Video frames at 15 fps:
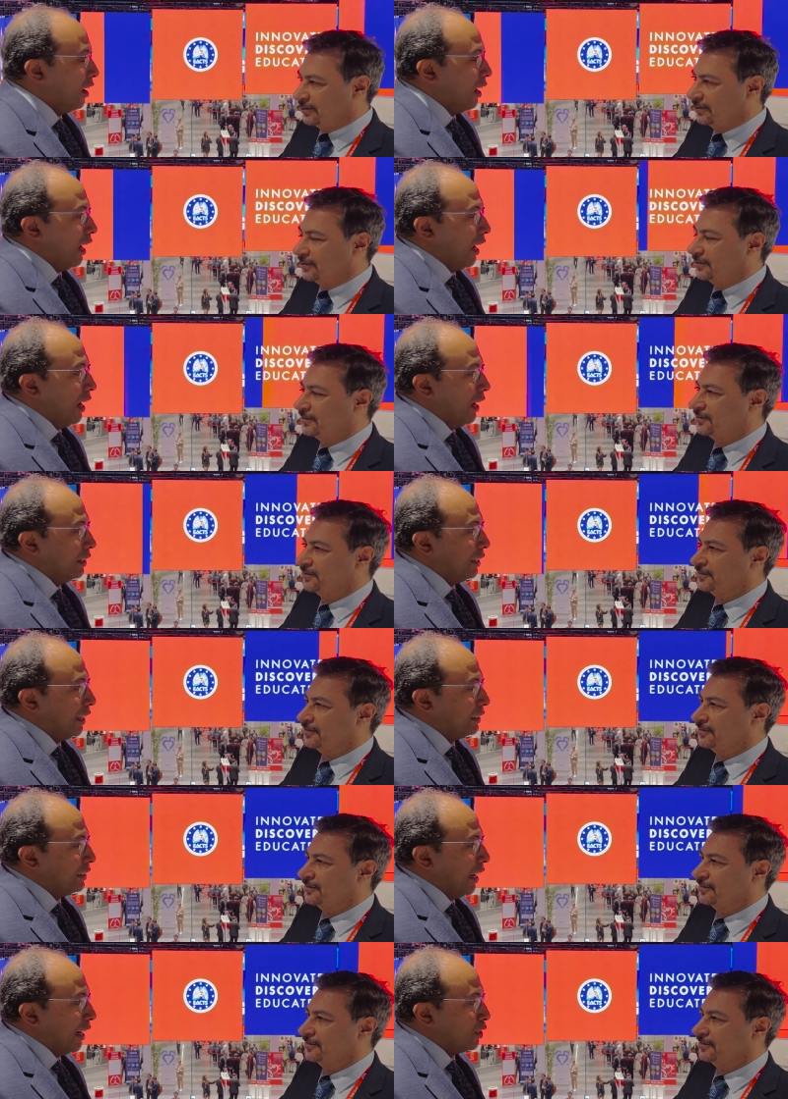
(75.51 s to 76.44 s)
Speaker 1: Uh,
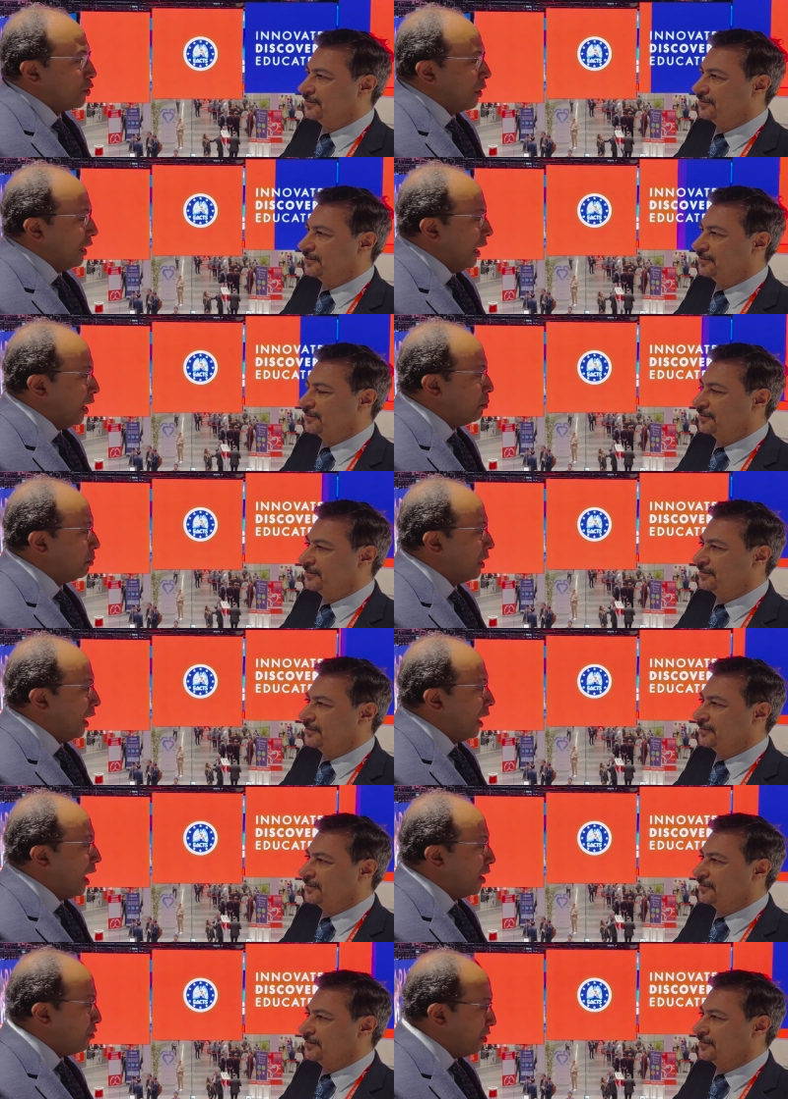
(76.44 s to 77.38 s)
that actually helped a
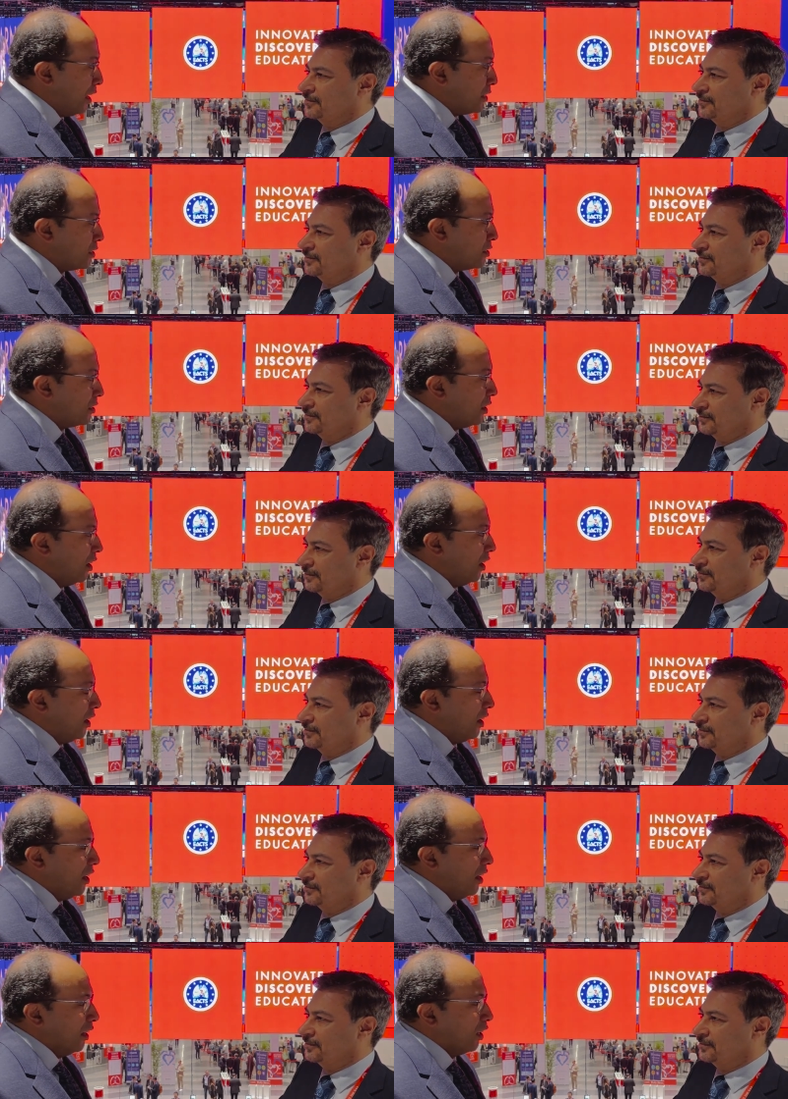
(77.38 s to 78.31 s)
lot of us,
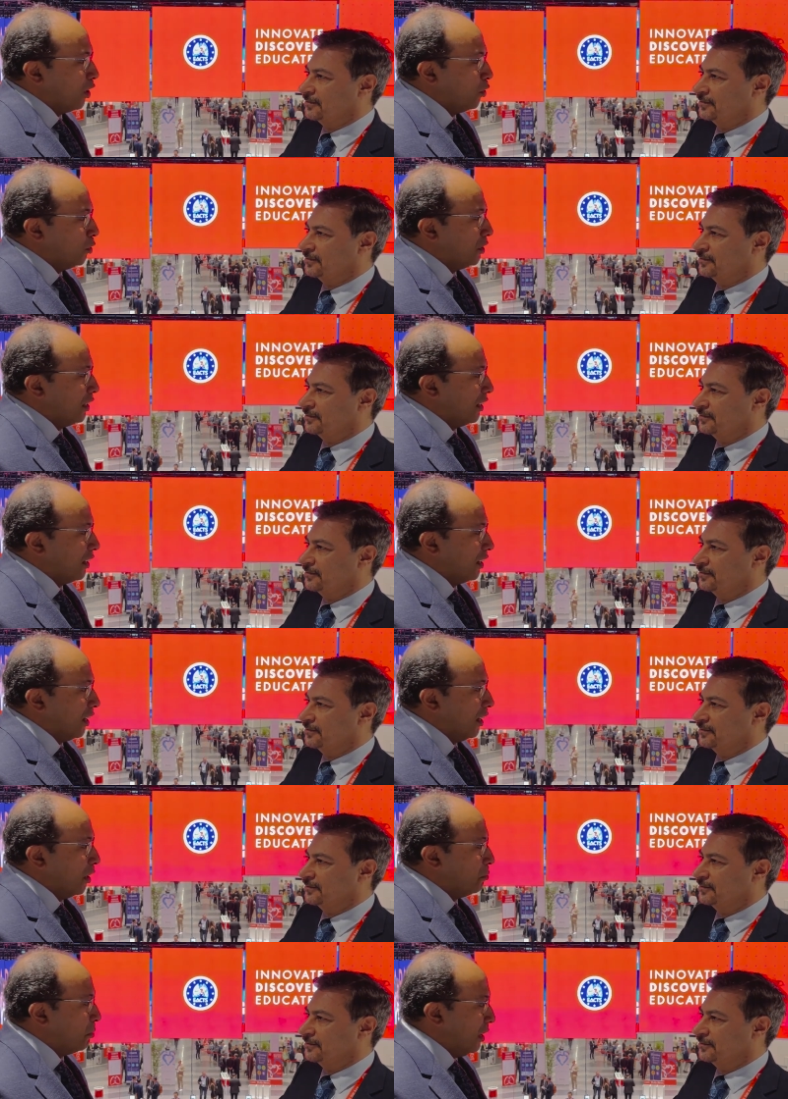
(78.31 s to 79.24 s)
uh, including
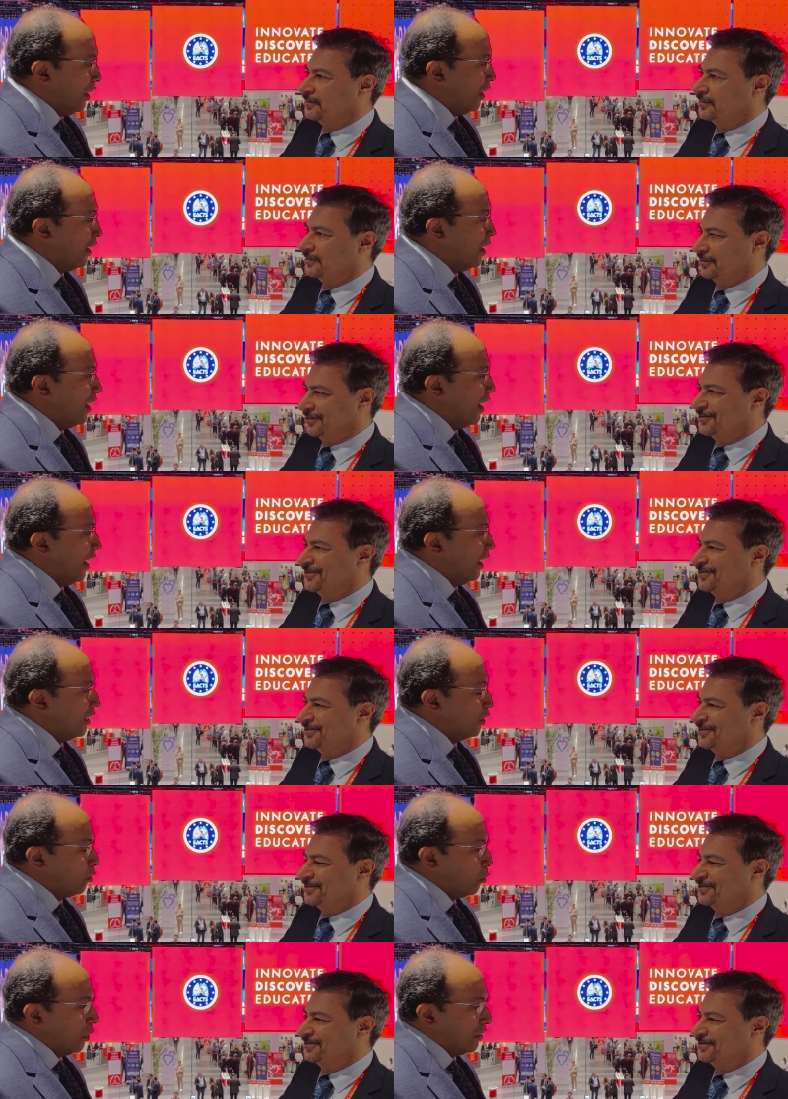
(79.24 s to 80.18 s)
uh, me, and
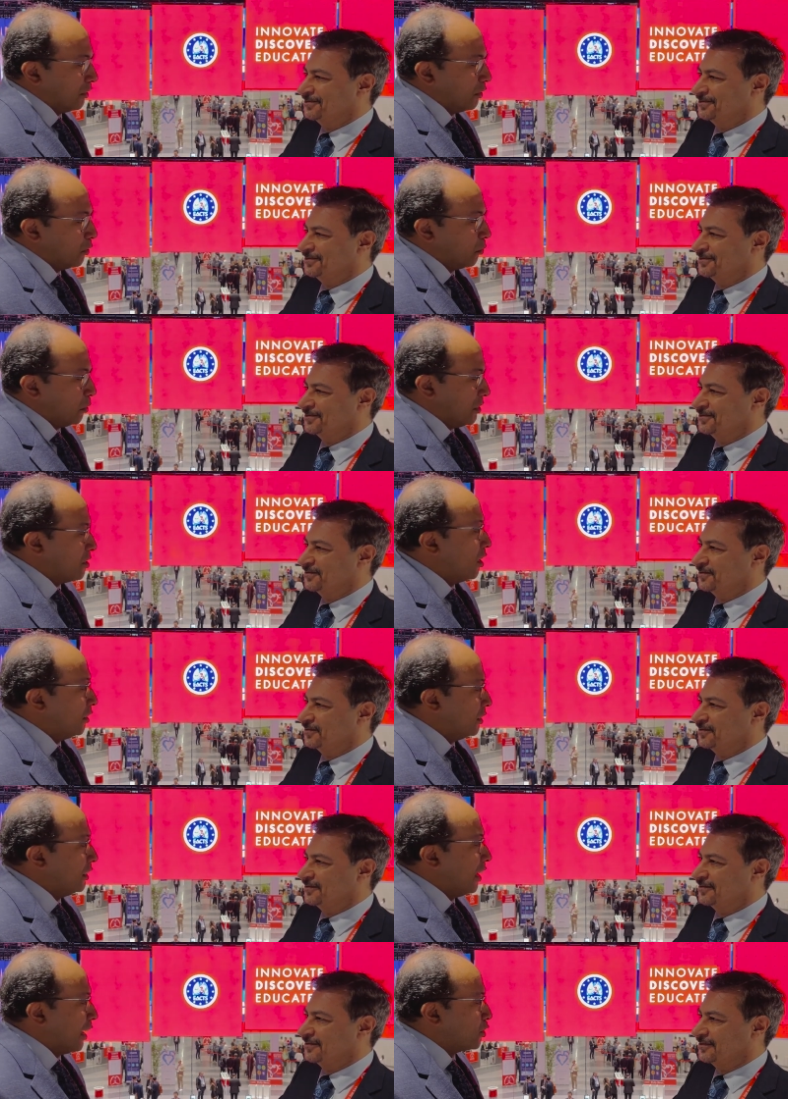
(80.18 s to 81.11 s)
where we
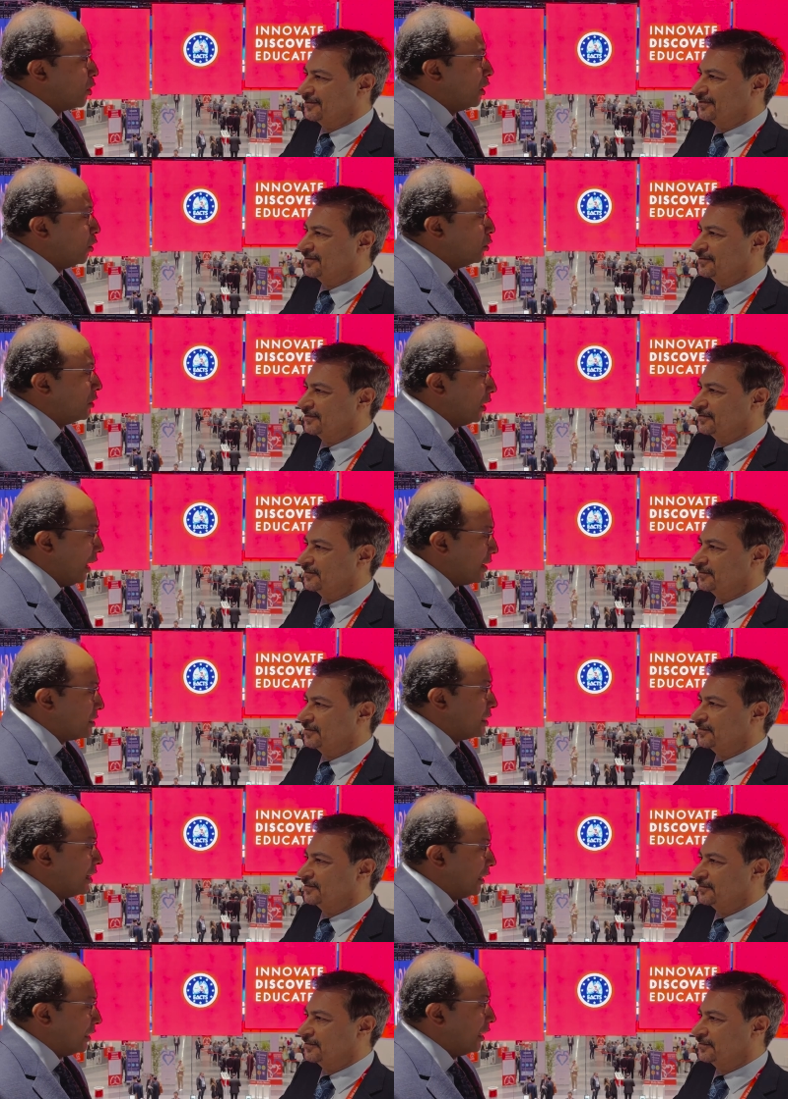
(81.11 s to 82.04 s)
started actually
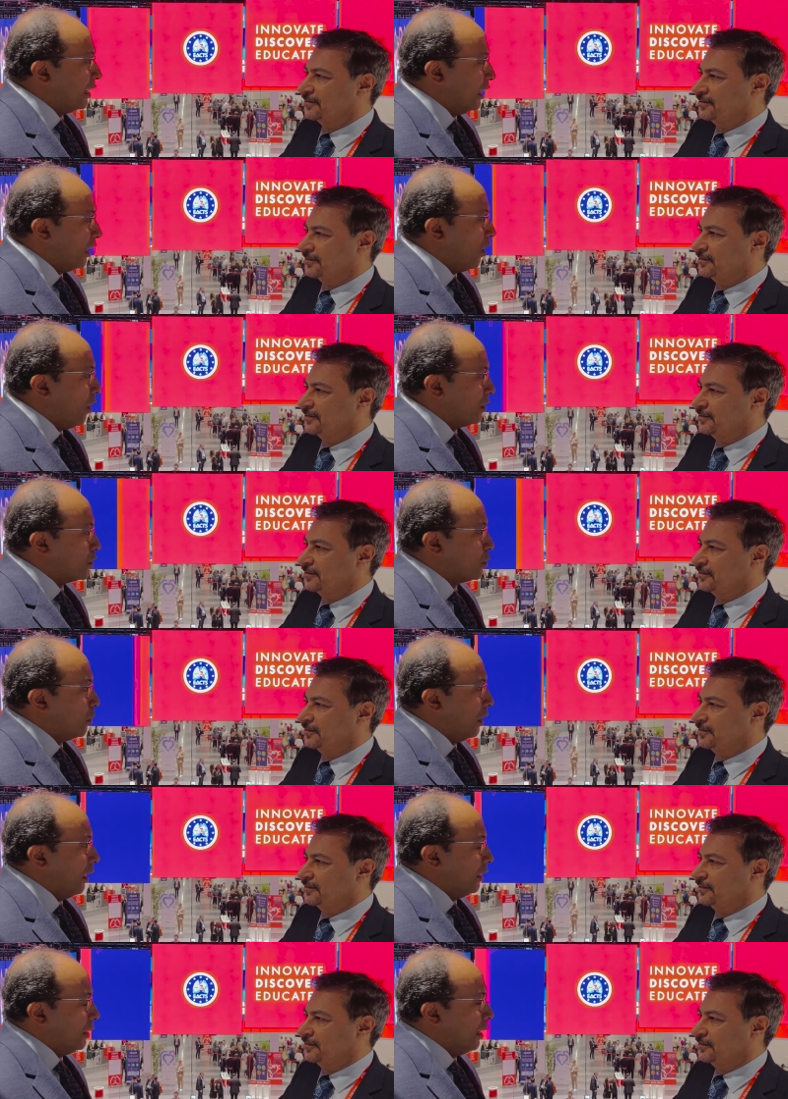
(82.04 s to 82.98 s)
utilizing the technique also
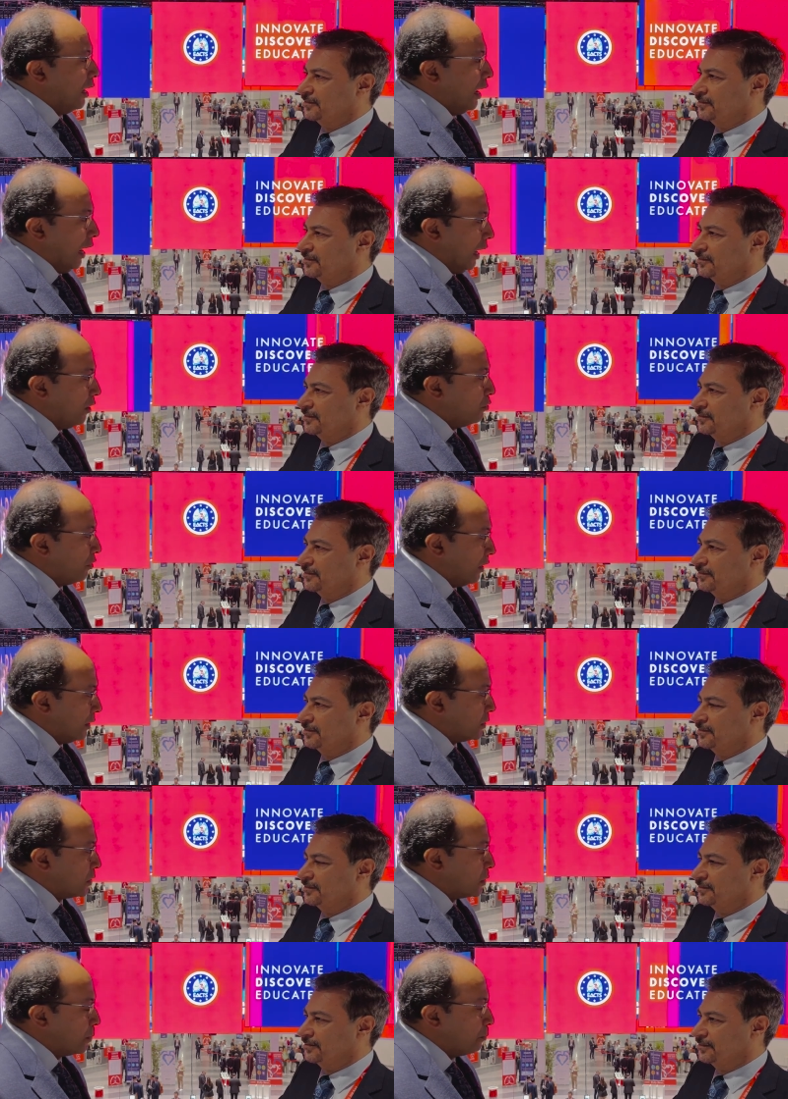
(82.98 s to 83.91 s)
in
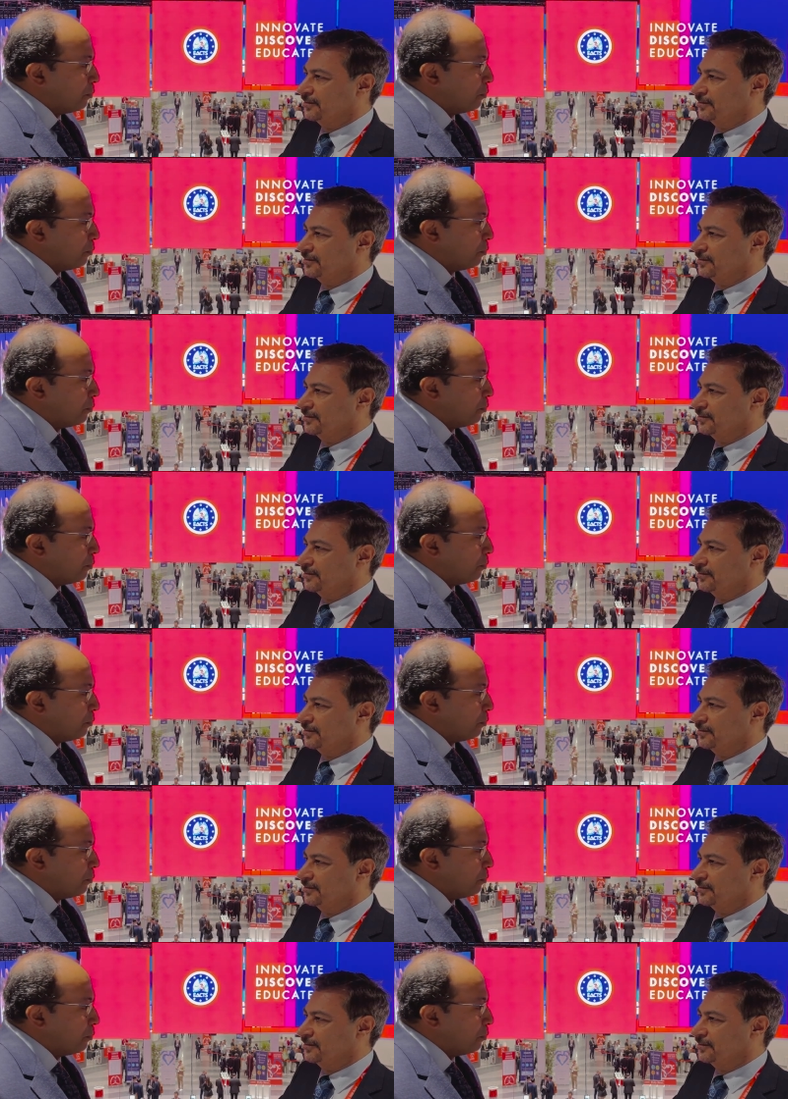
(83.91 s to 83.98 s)
infants.